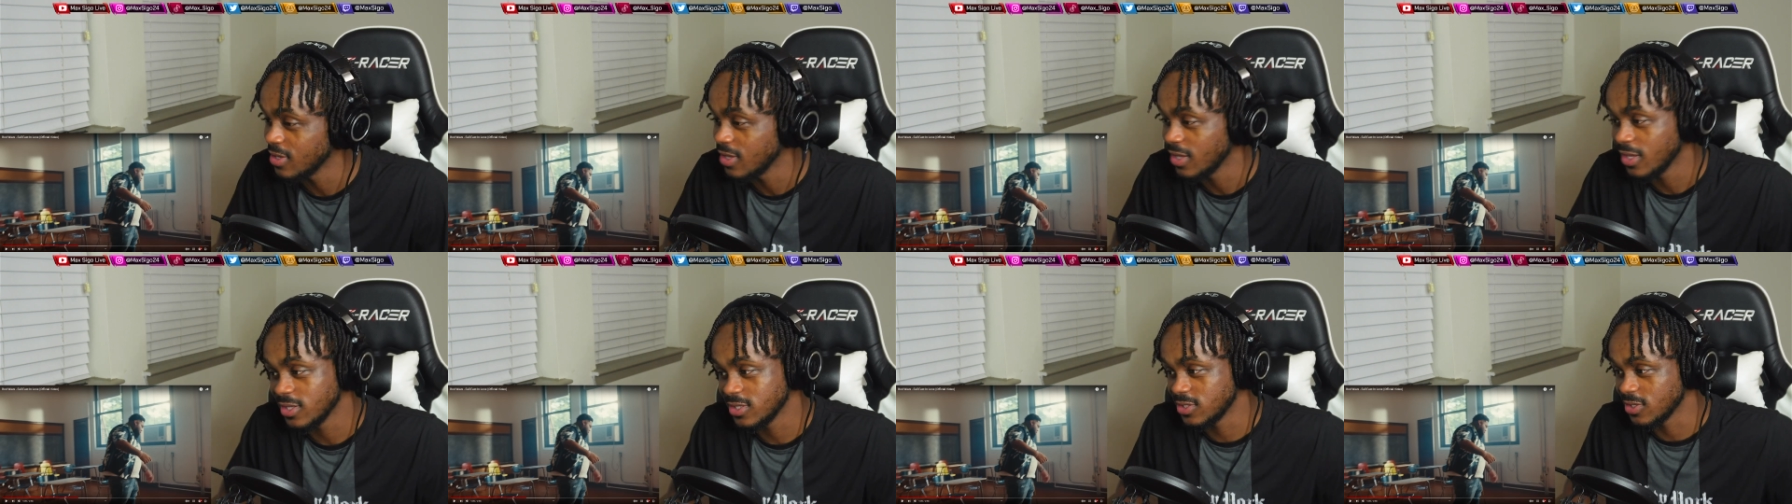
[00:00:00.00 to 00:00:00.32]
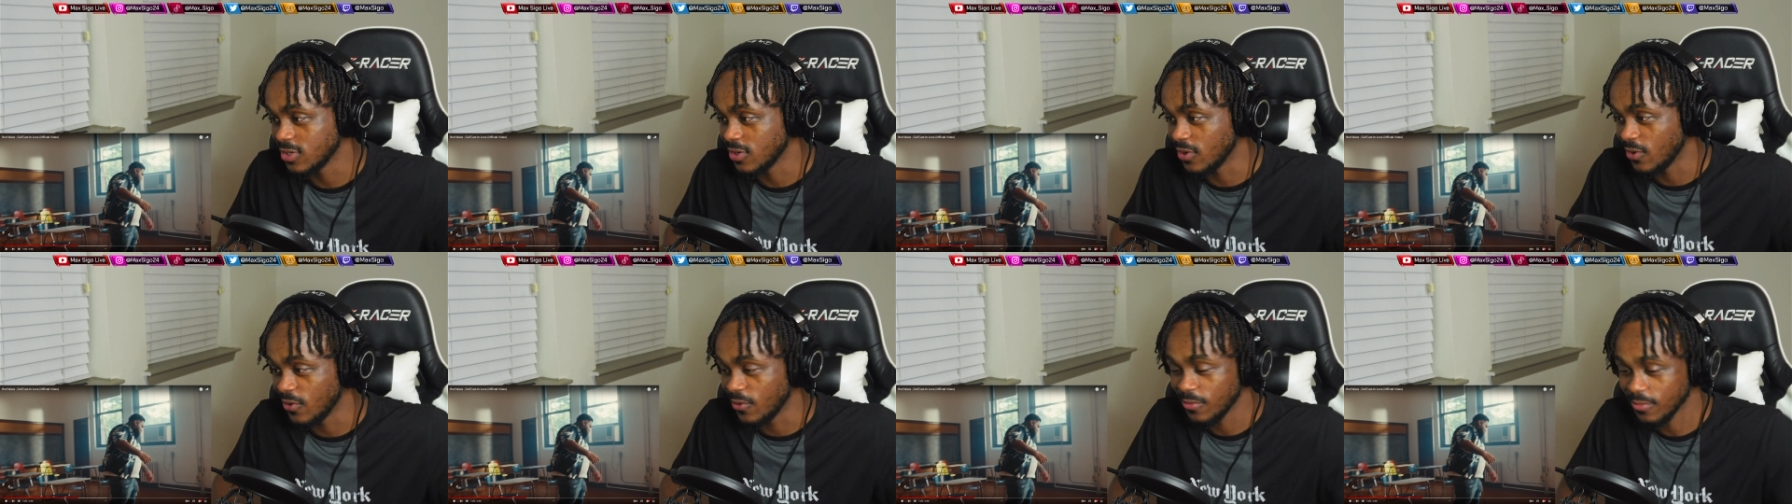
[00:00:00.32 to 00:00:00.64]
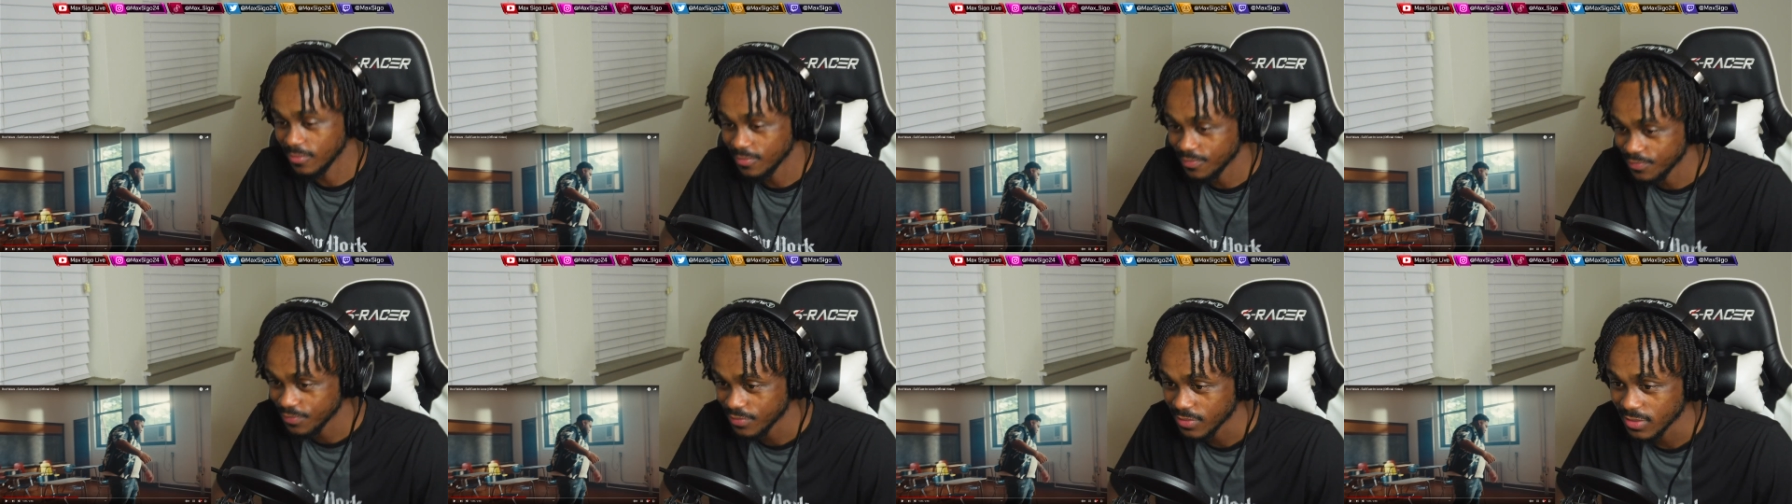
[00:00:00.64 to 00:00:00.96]
So
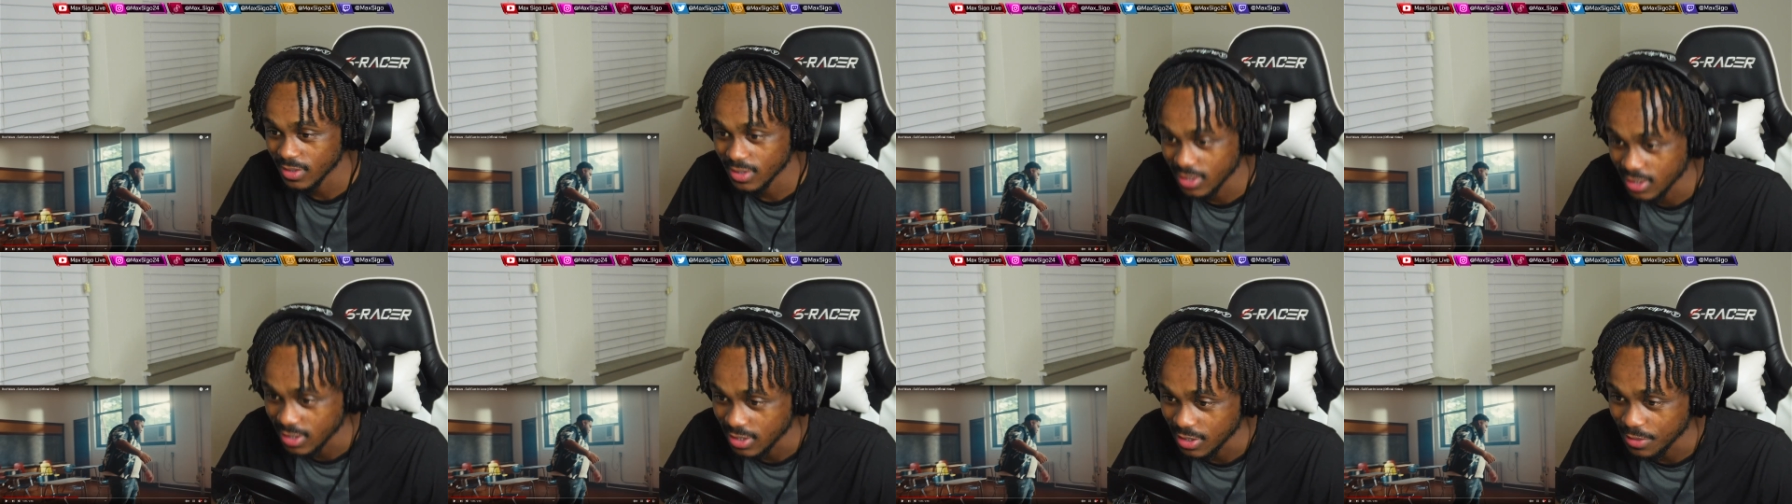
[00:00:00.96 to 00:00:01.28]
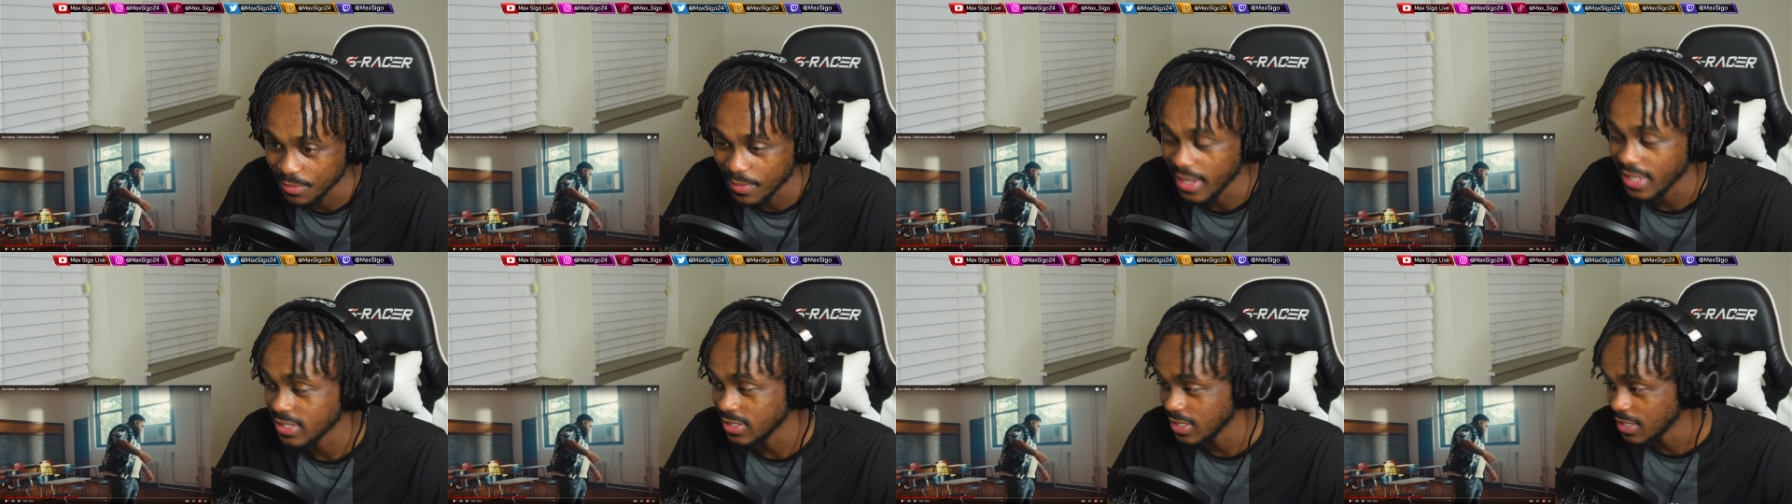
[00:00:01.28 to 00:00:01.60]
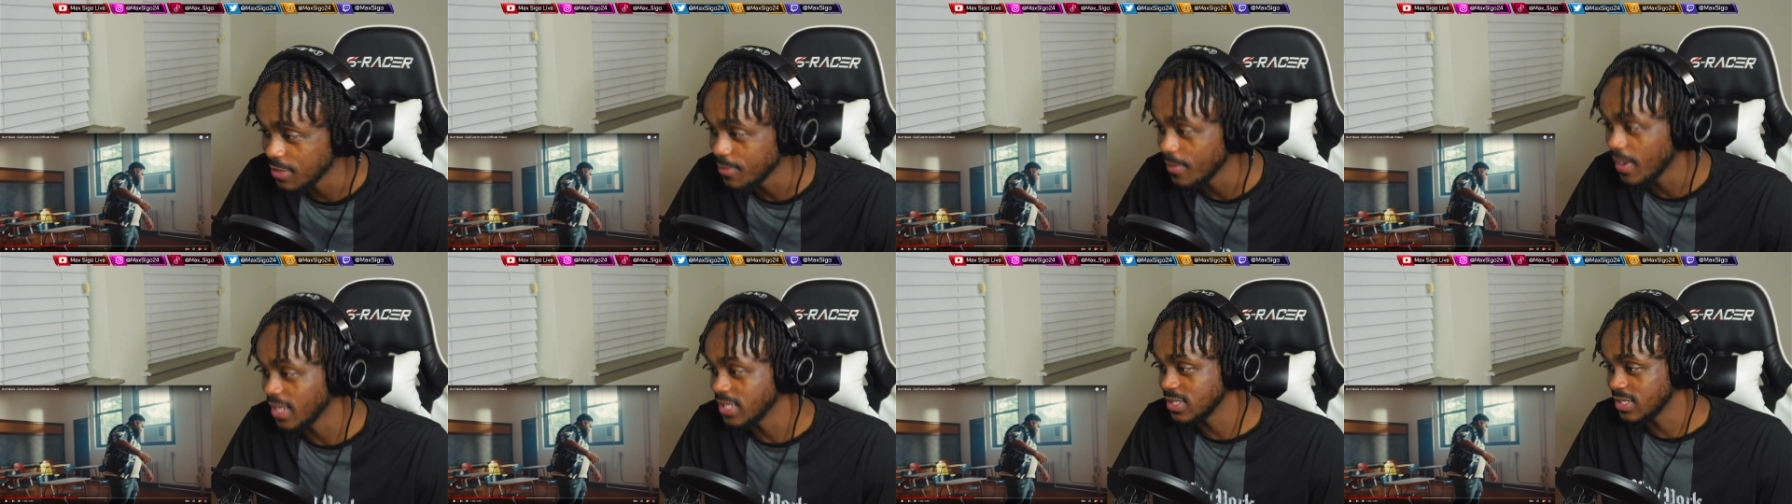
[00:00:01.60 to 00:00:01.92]
you
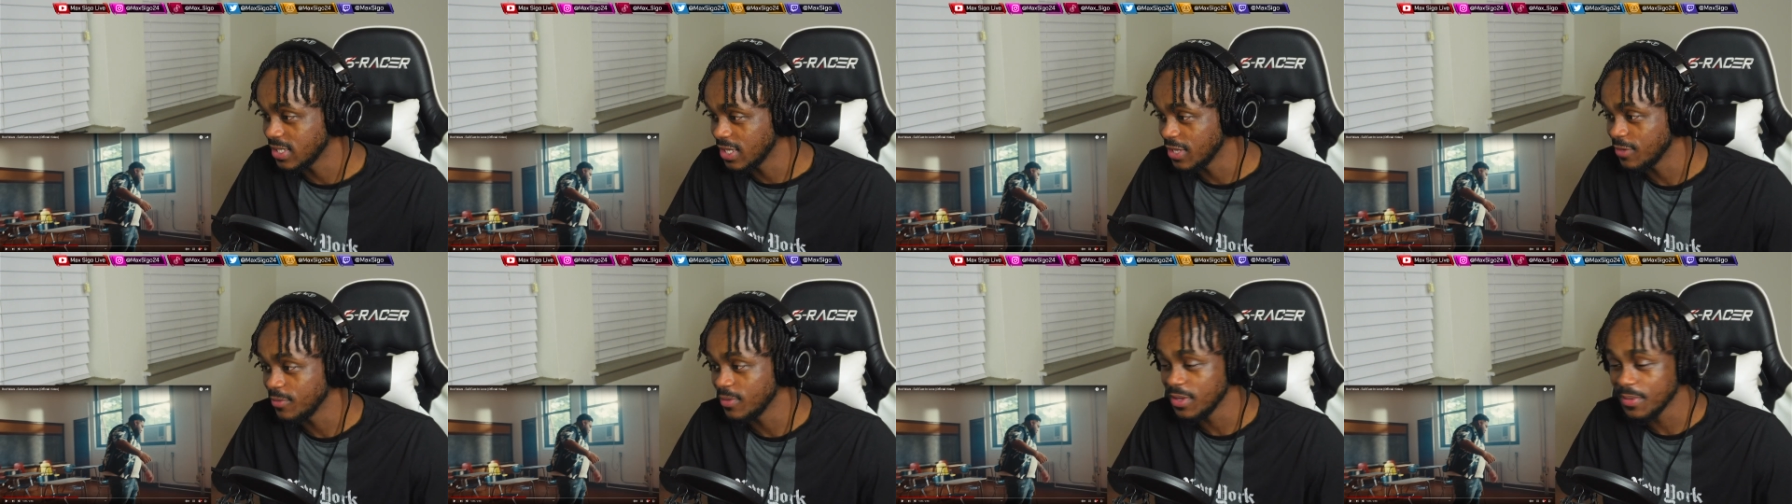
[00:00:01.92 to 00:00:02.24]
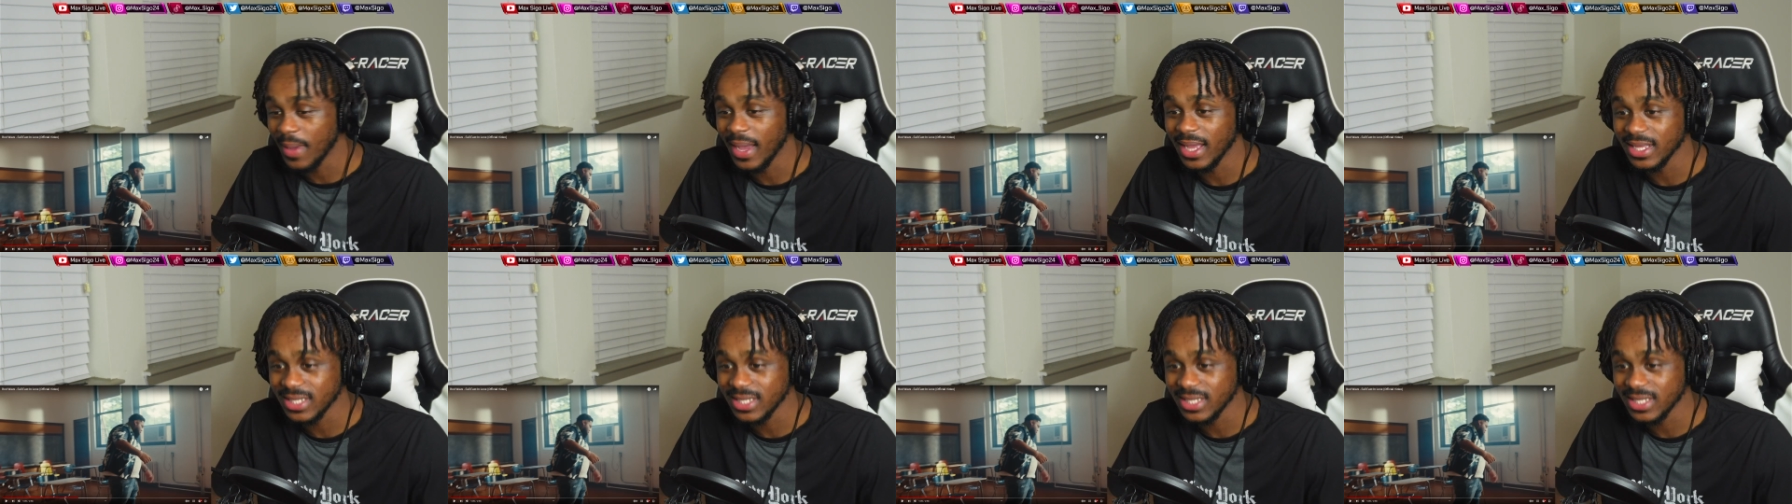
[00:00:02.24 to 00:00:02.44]
might